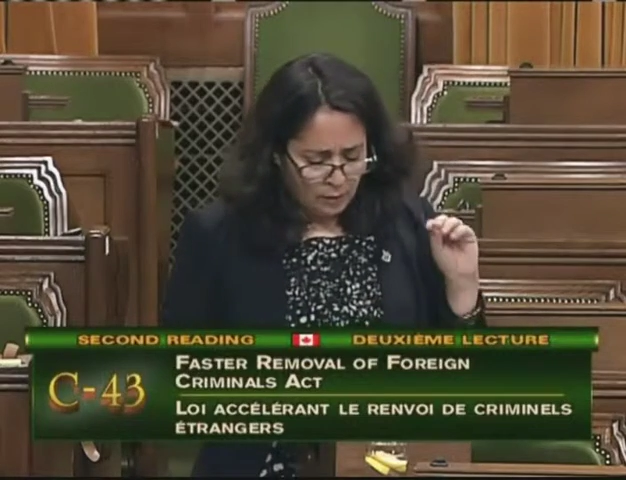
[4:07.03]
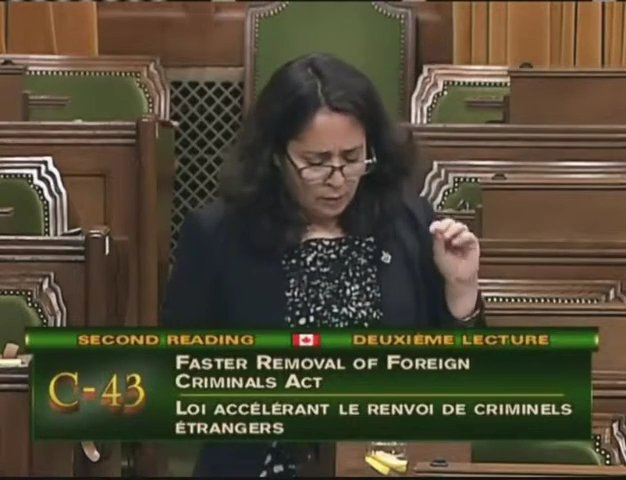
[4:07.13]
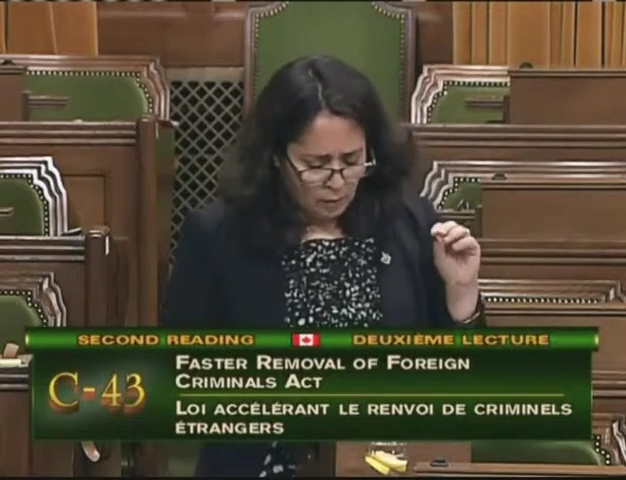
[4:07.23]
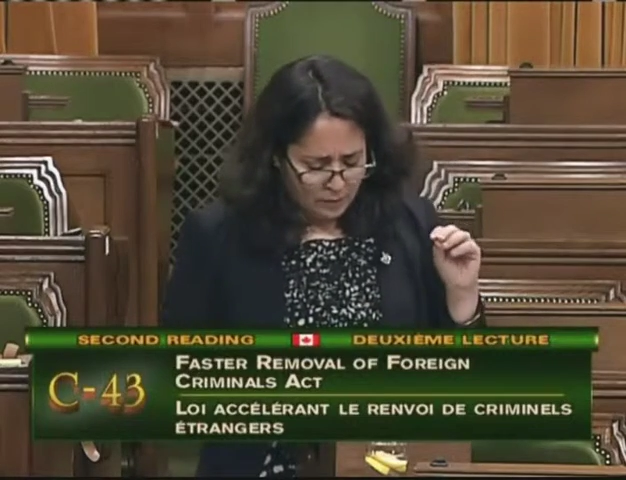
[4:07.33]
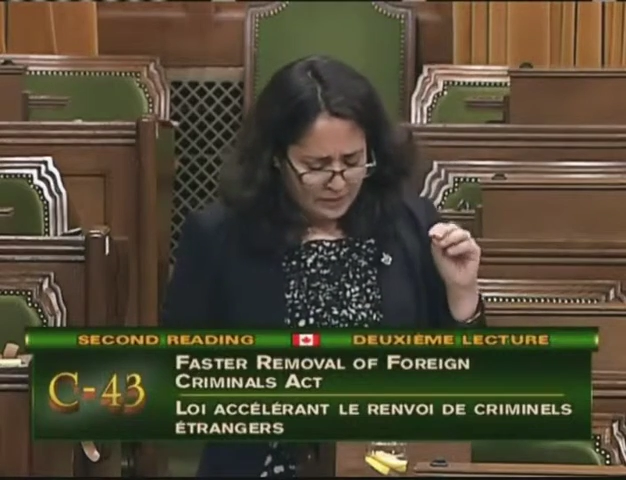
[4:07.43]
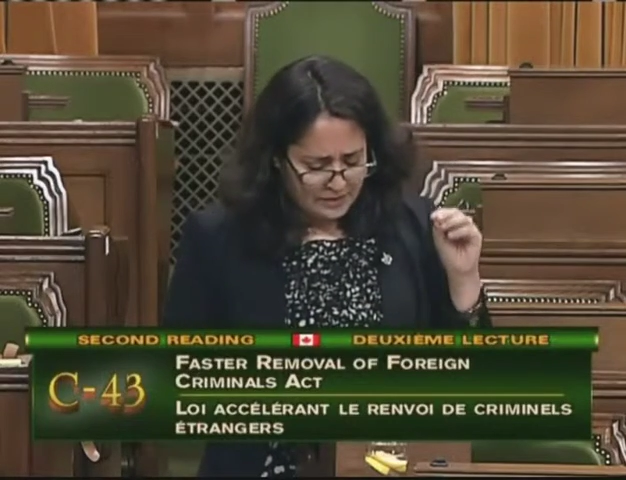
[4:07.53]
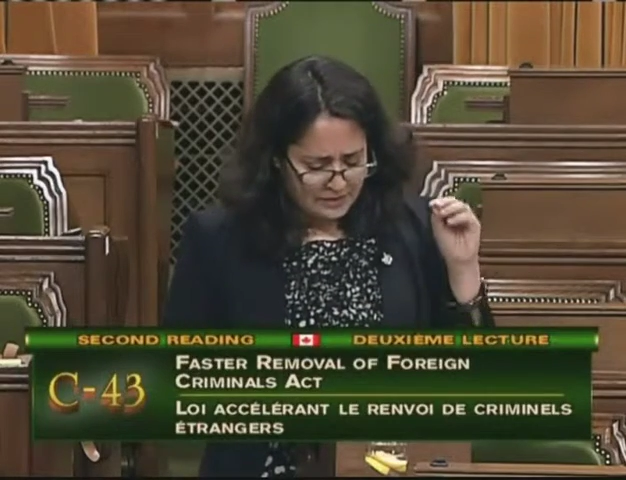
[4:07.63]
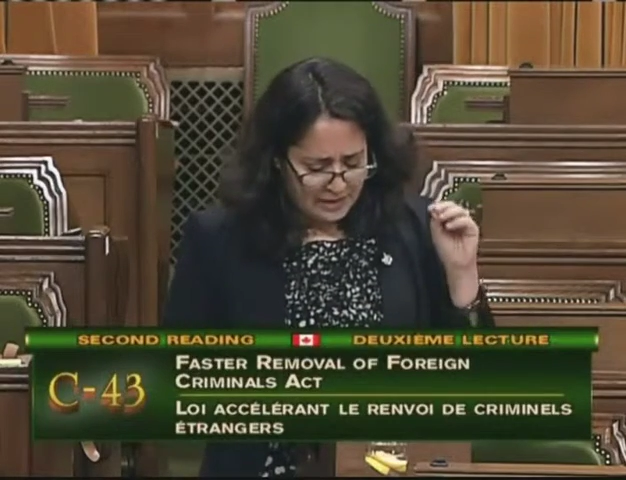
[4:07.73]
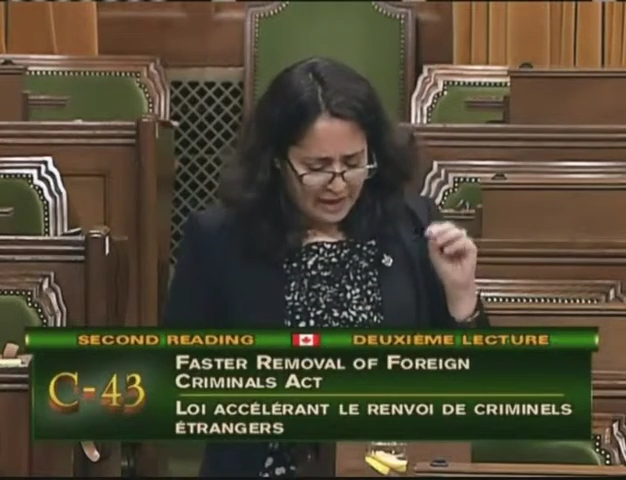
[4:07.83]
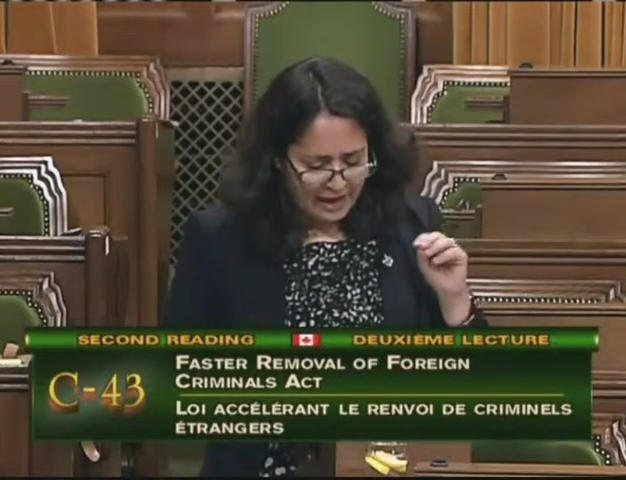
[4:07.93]
at home
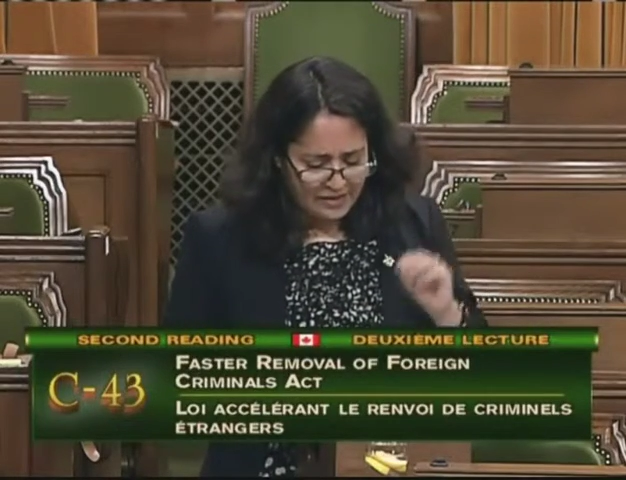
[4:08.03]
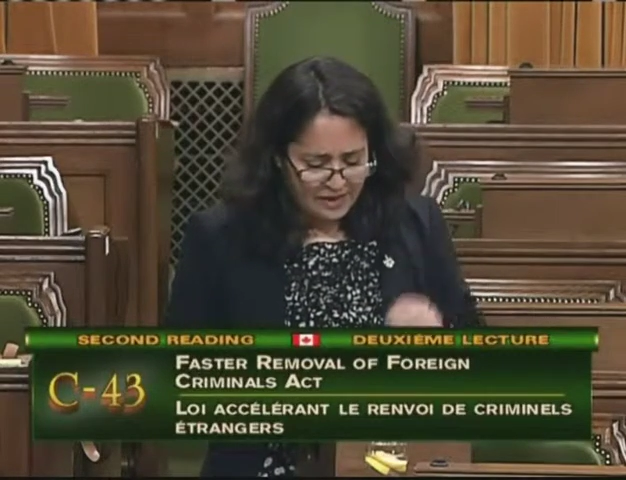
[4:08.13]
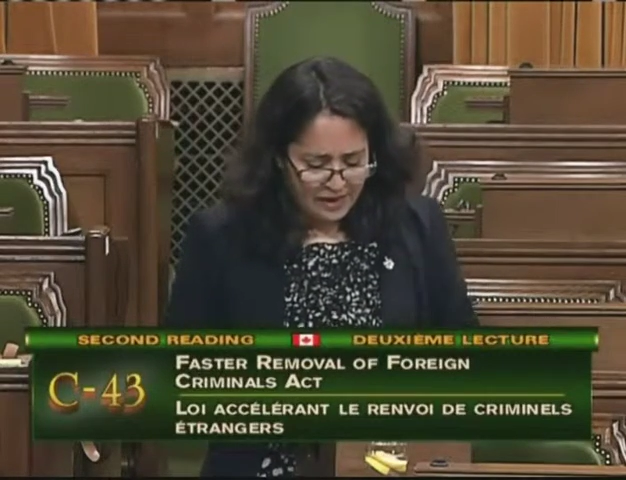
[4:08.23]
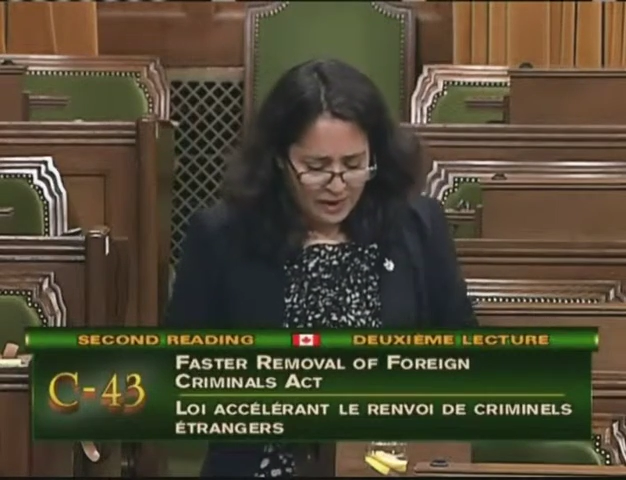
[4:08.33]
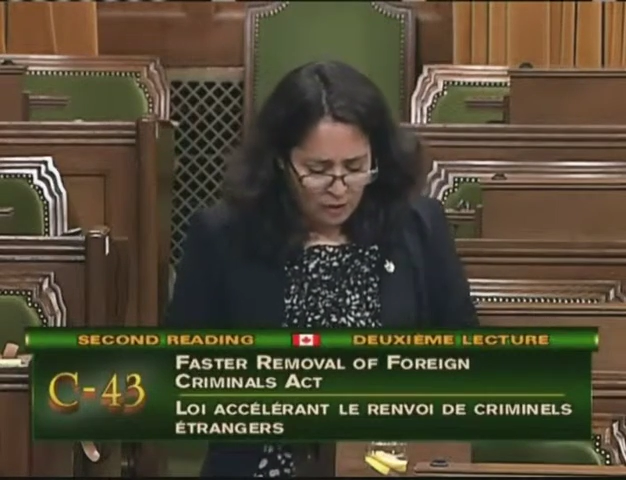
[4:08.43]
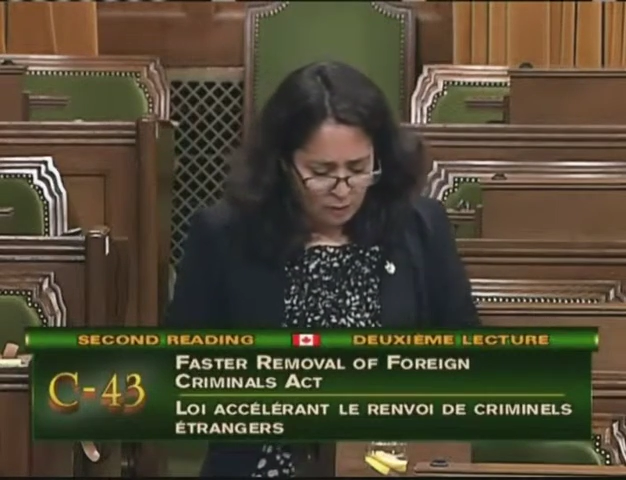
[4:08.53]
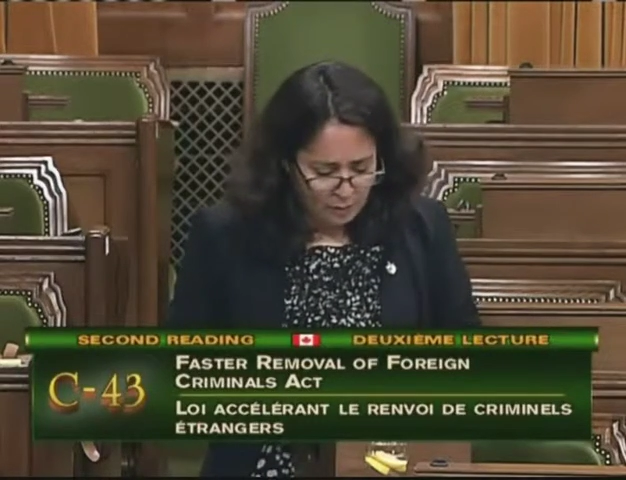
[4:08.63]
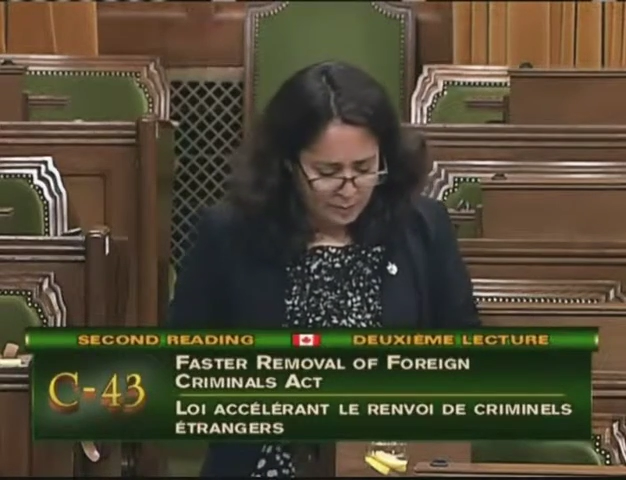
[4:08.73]
when they left.